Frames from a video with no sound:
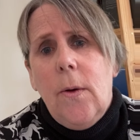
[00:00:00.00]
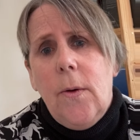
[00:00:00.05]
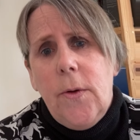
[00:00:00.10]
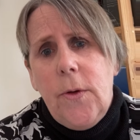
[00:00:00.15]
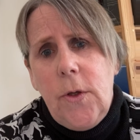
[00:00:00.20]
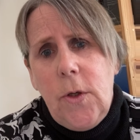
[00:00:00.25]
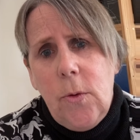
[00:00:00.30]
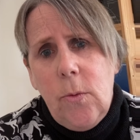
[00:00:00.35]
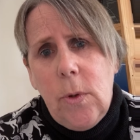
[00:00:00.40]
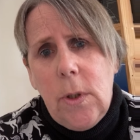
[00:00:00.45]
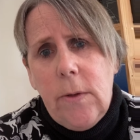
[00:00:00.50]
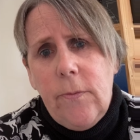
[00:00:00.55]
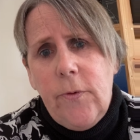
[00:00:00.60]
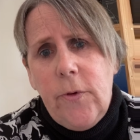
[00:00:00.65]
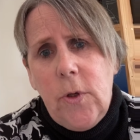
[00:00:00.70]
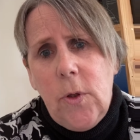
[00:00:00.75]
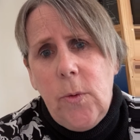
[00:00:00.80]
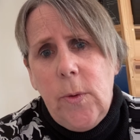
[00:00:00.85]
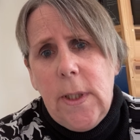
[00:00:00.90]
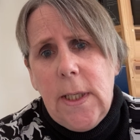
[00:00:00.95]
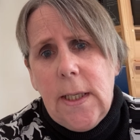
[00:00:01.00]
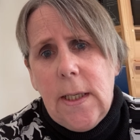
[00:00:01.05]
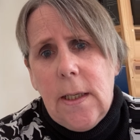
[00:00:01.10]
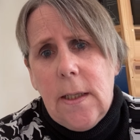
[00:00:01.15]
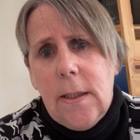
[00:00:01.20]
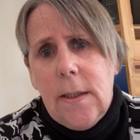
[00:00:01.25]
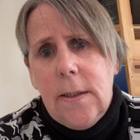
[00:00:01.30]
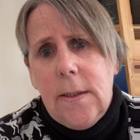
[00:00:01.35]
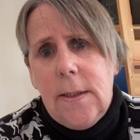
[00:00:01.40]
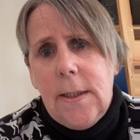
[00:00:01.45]
you are viewing
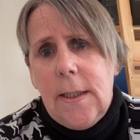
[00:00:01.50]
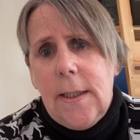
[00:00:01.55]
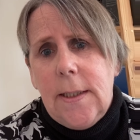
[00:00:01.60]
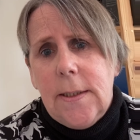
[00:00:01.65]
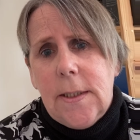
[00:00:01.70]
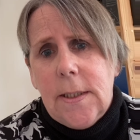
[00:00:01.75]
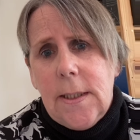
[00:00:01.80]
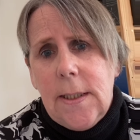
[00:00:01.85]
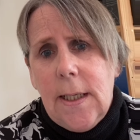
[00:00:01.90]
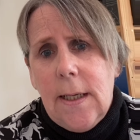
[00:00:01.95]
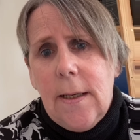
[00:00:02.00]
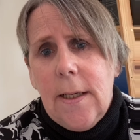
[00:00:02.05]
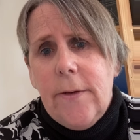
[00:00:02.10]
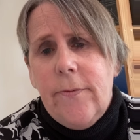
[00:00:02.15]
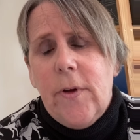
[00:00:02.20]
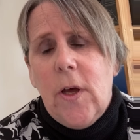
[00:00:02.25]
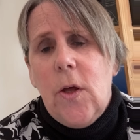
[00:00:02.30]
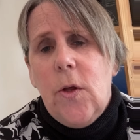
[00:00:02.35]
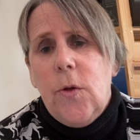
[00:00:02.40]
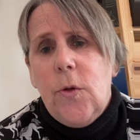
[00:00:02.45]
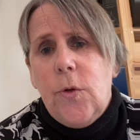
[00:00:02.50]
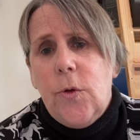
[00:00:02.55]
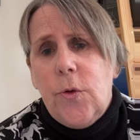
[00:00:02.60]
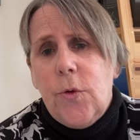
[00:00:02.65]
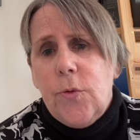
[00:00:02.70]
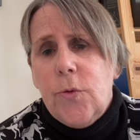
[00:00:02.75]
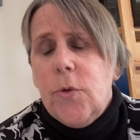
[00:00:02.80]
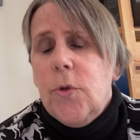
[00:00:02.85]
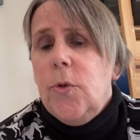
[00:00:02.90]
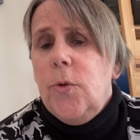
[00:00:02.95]
that life
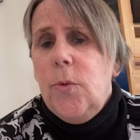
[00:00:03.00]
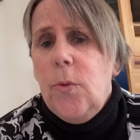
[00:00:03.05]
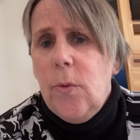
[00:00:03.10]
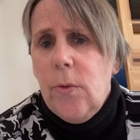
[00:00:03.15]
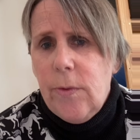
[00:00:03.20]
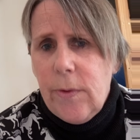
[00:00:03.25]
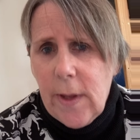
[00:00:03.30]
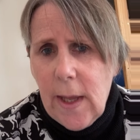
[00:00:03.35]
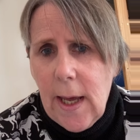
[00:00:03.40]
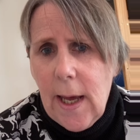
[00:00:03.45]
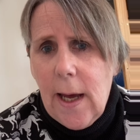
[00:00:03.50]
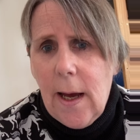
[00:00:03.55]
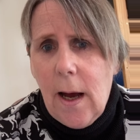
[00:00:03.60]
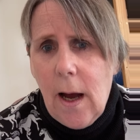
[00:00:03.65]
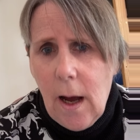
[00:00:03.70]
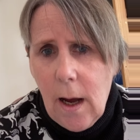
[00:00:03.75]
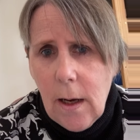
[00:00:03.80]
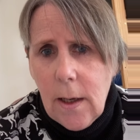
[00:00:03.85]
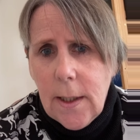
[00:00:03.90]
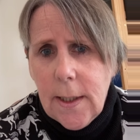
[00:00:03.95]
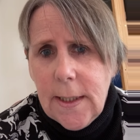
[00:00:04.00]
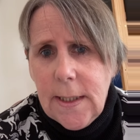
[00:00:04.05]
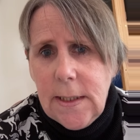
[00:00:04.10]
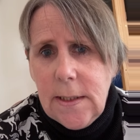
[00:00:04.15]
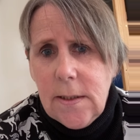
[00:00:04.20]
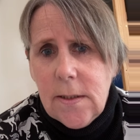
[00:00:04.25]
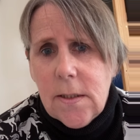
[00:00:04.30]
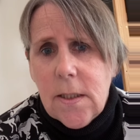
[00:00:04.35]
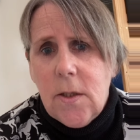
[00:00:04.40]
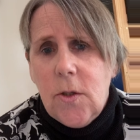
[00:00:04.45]
through their
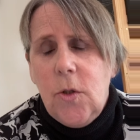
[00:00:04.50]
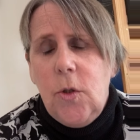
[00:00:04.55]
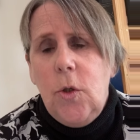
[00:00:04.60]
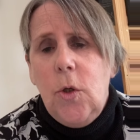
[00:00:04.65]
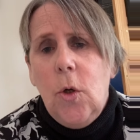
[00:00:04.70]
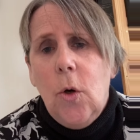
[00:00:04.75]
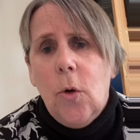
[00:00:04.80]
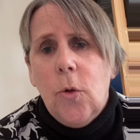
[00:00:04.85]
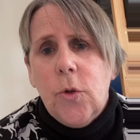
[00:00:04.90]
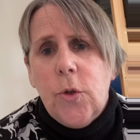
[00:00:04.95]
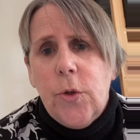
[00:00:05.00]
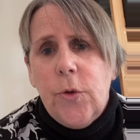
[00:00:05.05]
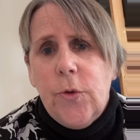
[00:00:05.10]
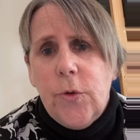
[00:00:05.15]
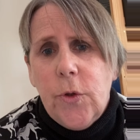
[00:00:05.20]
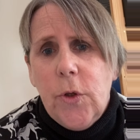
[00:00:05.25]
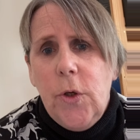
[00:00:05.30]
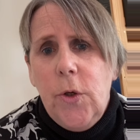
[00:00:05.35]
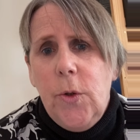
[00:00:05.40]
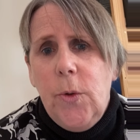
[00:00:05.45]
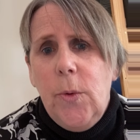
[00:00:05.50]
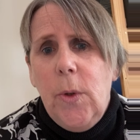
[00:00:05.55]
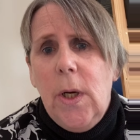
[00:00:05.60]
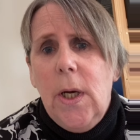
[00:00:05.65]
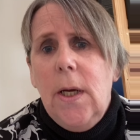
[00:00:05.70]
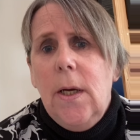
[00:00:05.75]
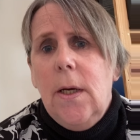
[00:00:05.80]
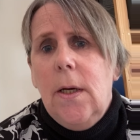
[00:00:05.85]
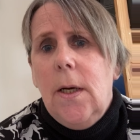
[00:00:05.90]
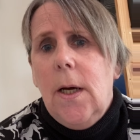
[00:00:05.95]
eyes, not through
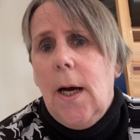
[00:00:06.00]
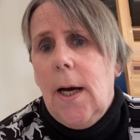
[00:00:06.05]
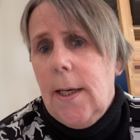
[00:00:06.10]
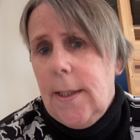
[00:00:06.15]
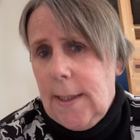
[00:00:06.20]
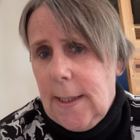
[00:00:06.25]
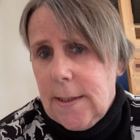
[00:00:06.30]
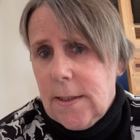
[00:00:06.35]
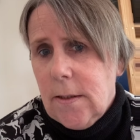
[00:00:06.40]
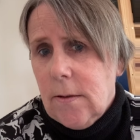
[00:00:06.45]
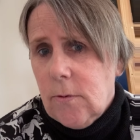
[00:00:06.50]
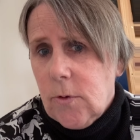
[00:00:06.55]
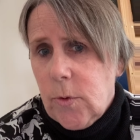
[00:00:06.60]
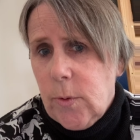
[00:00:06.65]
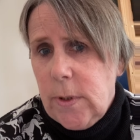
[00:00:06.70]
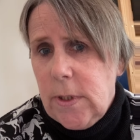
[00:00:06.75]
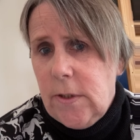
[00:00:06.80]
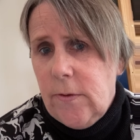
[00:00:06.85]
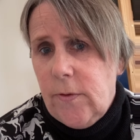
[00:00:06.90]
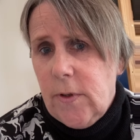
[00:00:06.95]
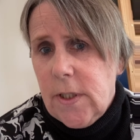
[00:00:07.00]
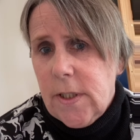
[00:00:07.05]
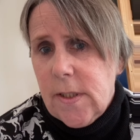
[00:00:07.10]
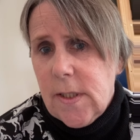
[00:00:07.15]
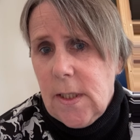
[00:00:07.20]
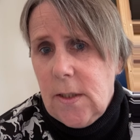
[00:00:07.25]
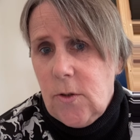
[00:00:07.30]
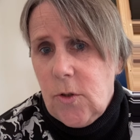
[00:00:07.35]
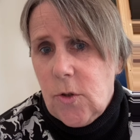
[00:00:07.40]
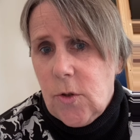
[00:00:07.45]
an adult 21st
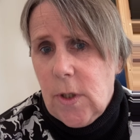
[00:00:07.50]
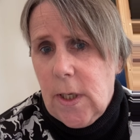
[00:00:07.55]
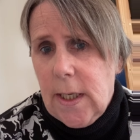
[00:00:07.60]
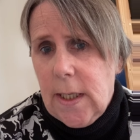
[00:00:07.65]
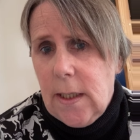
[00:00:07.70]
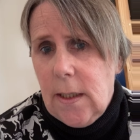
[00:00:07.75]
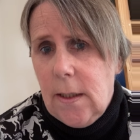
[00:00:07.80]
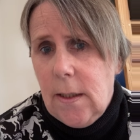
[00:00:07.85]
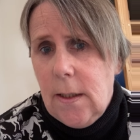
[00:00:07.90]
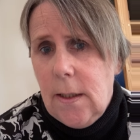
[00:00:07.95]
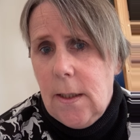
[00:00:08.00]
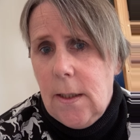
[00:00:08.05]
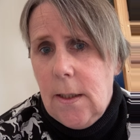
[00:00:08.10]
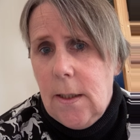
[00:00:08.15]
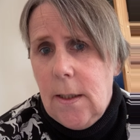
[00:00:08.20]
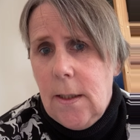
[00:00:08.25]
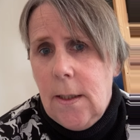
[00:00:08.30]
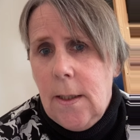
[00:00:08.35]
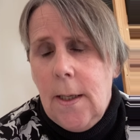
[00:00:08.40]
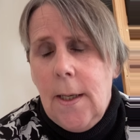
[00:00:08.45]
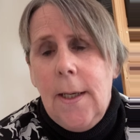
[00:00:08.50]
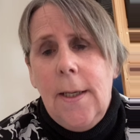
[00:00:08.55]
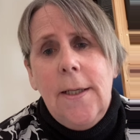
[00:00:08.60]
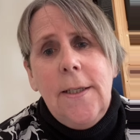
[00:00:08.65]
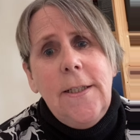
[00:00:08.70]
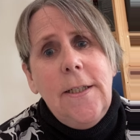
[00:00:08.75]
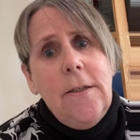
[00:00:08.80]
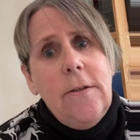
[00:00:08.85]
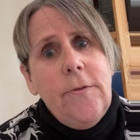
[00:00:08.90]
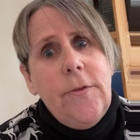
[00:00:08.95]
century.
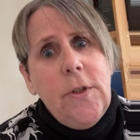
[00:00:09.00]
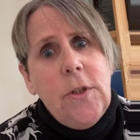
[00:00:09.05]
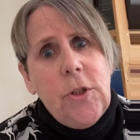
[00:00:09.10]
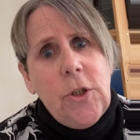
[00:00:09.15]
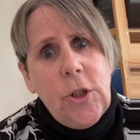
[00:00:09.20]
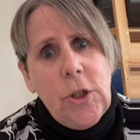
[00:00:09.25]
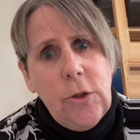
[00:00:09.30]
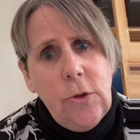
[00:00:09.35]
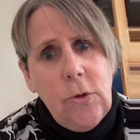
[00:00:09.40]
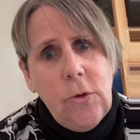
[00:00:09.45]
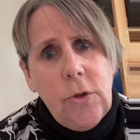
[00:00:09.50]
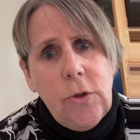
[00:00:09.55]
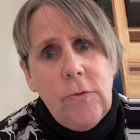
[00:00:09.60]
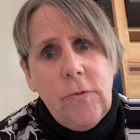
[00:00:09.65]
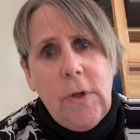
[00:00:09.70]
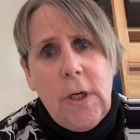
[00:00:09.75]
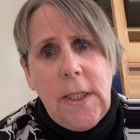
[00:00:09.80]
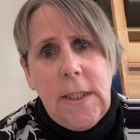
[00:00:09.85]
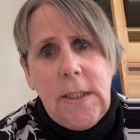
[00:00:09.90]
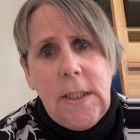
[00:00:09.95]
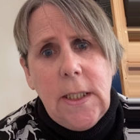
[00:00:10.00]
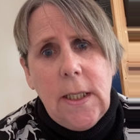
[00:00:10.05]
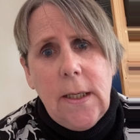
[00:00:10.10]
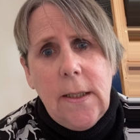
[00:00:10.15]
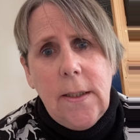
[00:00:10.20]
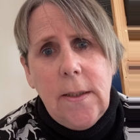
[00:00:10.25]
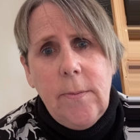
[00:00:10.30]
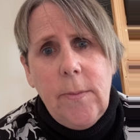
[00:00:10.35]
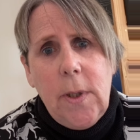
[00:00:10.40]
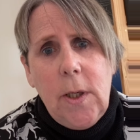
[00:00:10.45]
Now, if you're children writing
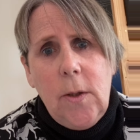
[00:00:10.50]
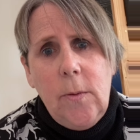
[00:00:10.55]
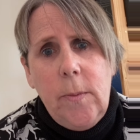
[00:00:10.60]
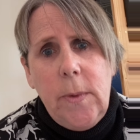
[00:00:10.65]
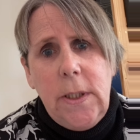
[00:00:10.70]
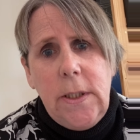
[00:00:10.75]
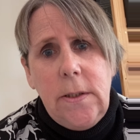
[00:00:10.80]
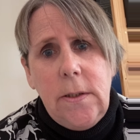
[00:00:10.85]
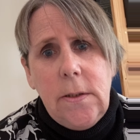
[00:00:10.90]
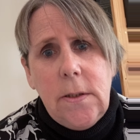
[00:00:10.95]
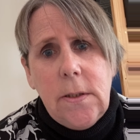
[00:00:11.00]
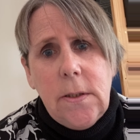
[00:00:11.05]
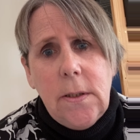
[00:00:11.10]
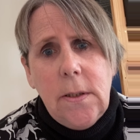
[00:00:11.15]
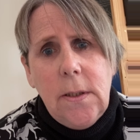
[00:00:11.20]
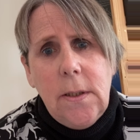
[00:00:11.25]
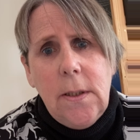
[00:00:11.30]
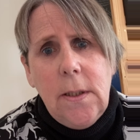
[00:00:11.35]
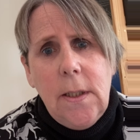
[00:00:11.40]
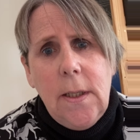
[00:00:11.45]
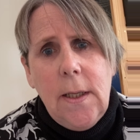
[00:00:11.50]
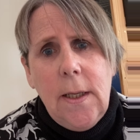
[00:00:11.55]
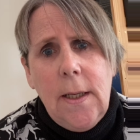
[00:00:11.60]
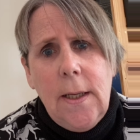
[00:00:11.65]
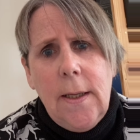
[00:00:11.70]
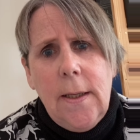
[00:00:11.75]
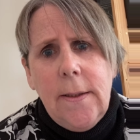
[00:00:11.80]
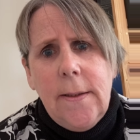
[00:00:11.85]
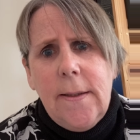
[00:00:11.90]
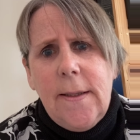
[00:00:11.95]
at the moment,
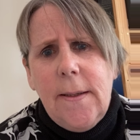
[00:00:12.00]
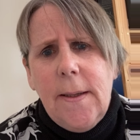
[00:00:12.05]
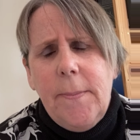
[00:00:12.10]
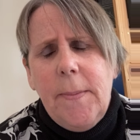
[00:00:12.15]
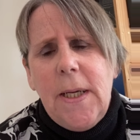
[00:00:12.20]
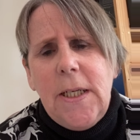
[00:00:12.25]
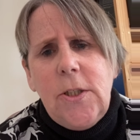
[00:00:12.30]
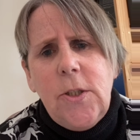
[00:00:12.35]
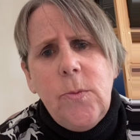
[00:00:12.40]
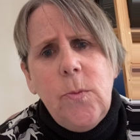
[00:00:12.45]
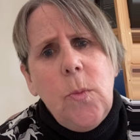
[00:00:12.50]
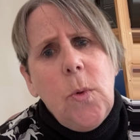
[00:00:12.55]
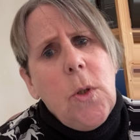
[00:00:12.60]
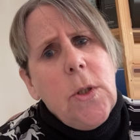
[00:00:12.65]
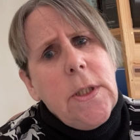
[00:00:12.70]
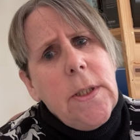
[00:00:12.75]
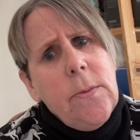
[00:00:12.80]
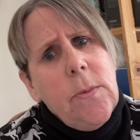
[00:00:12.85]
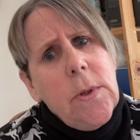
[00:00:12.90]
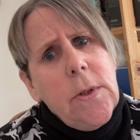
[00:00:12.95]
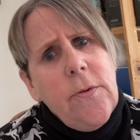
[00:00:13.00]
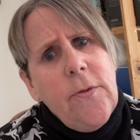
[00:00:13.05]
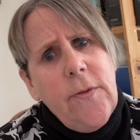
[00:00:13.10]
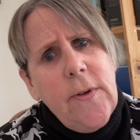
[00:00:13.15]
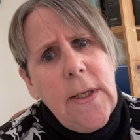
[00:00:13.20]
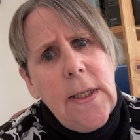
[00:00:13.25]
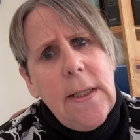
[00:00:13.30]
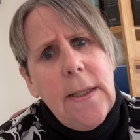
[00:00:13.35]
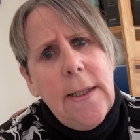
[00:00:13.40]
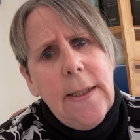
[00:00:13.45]
so imagine what it would
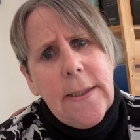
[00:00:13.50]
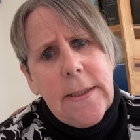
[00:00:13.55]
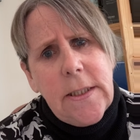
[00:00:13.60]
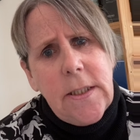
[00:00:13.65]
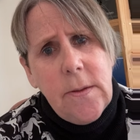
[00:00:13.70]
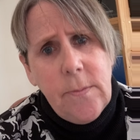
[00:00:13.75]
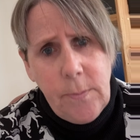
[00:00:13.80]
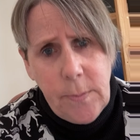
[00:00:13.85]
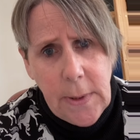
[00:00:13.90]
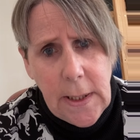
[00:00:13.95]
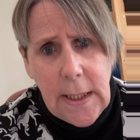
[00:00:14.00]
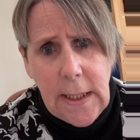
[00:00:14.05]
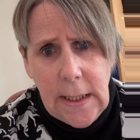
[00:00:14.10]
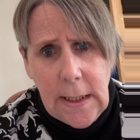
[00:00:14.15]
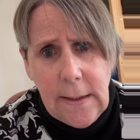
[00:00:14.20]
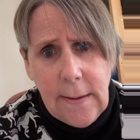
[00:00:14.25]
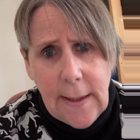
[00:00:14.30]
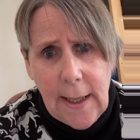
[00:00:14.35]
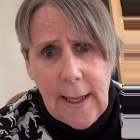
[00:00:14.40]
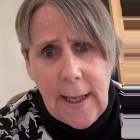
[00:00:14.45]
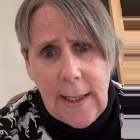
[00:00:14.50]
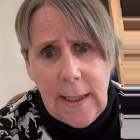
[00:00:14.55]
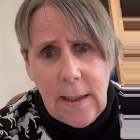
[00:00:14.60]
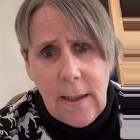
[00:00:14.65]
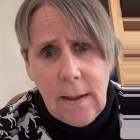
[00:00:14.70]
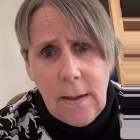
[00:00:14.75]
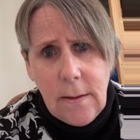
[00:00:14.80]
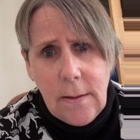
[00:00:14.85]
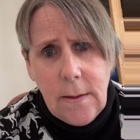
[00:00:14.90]
feel like to be then.